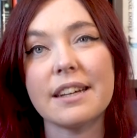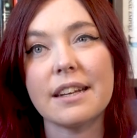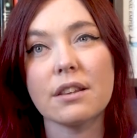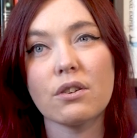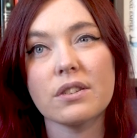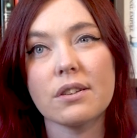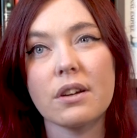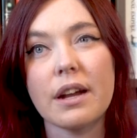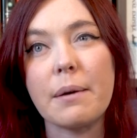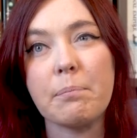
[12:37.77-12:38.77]
It looks a
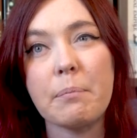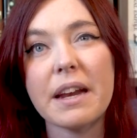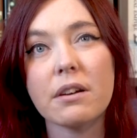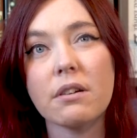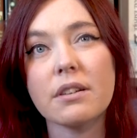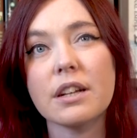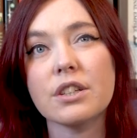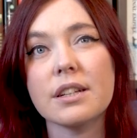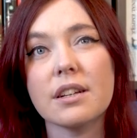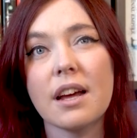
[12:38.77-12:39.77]
lot at
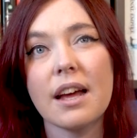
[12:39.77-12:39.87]
metacognition